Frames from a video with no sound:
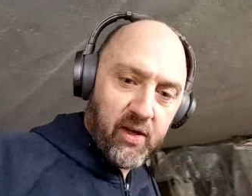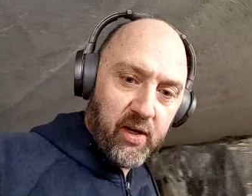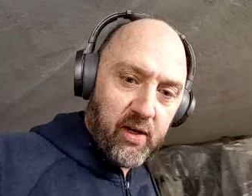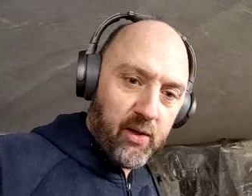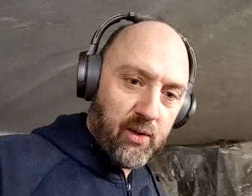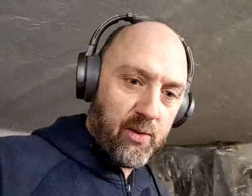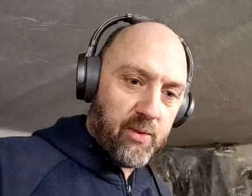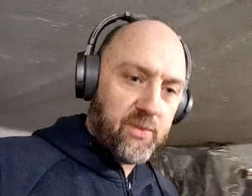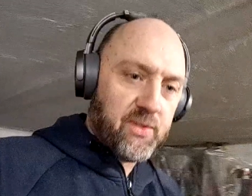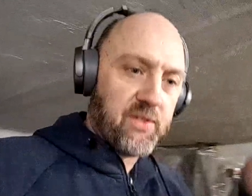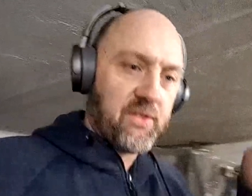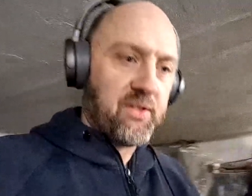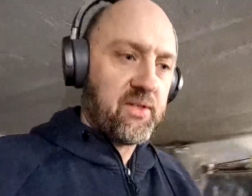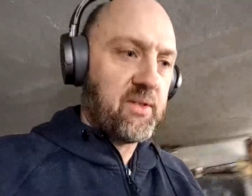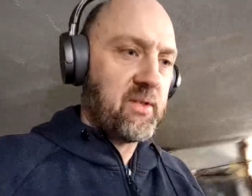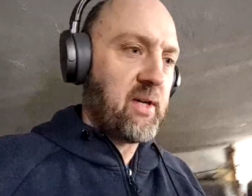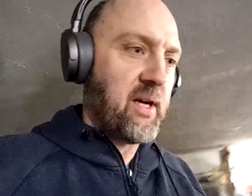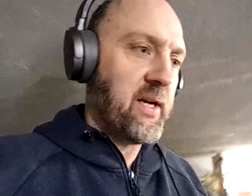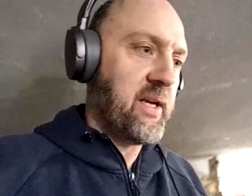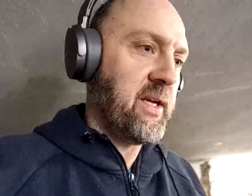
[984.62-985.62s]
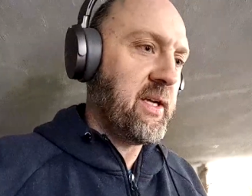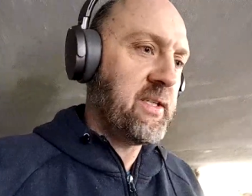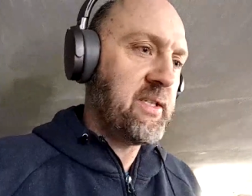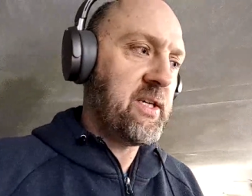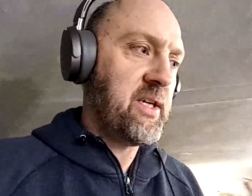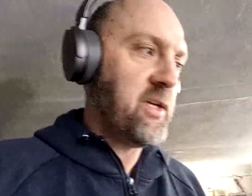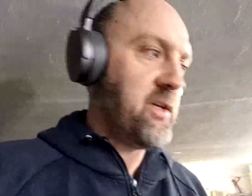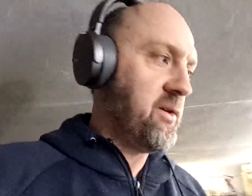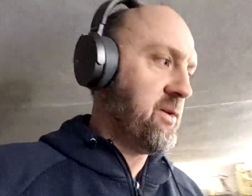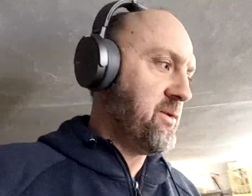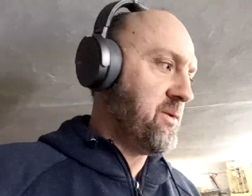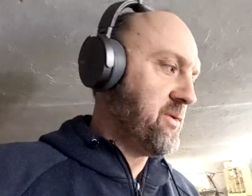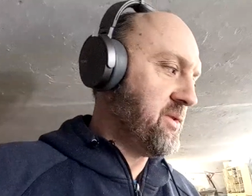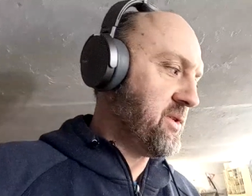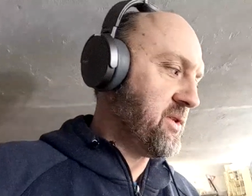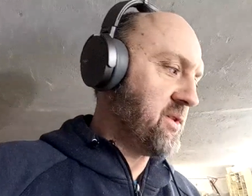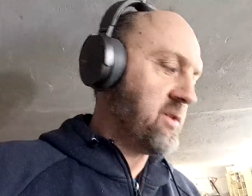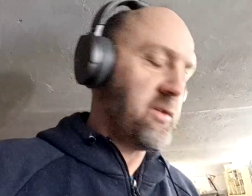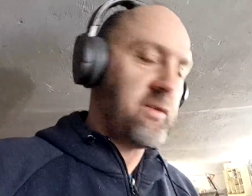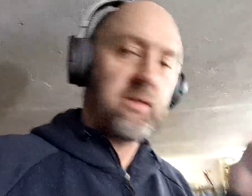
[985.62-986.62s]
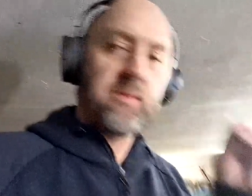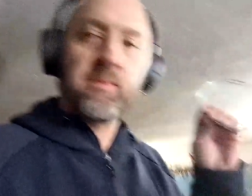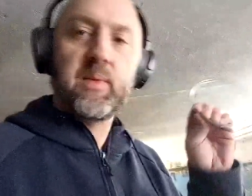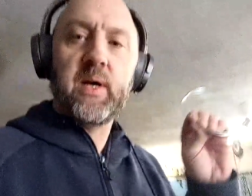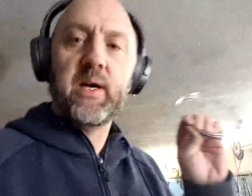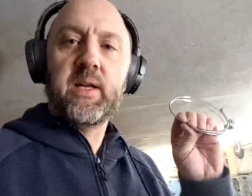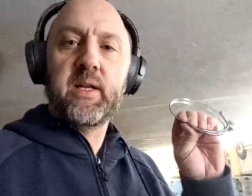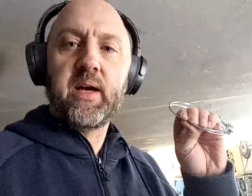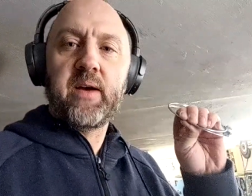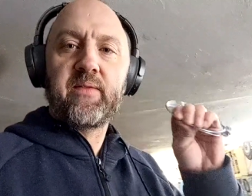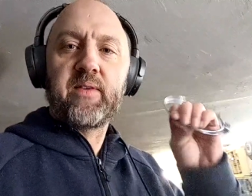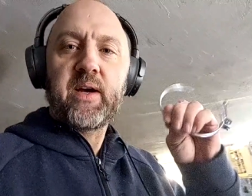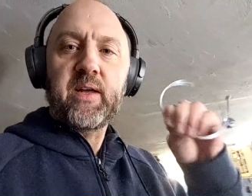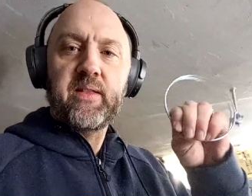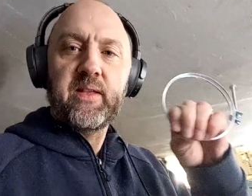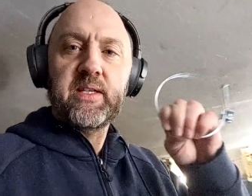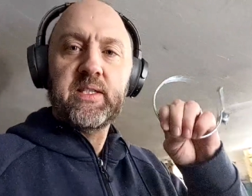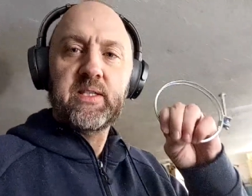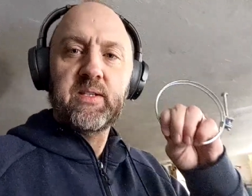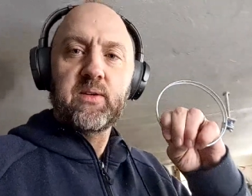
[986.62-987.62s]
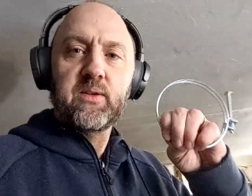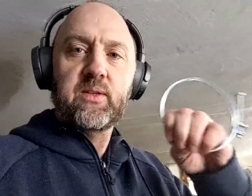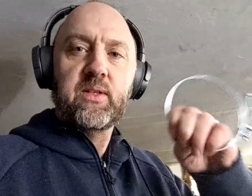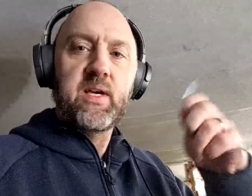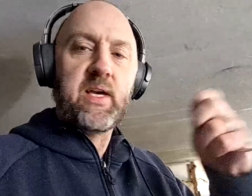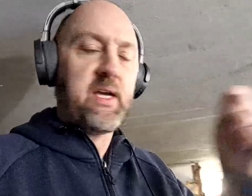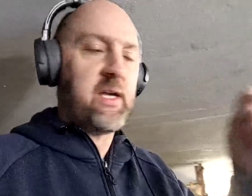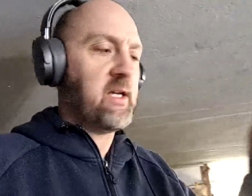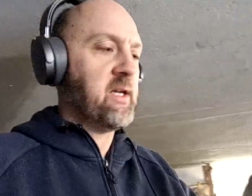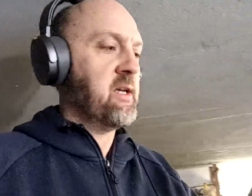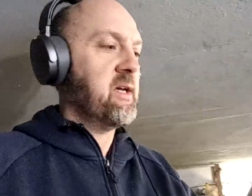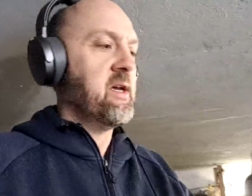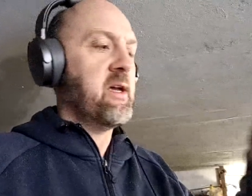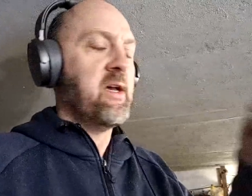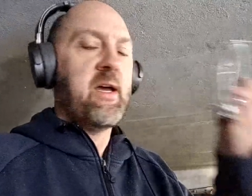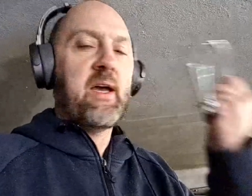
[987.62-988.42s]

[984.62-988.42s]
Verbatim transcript: the hose I need to use, but I've got this little thing.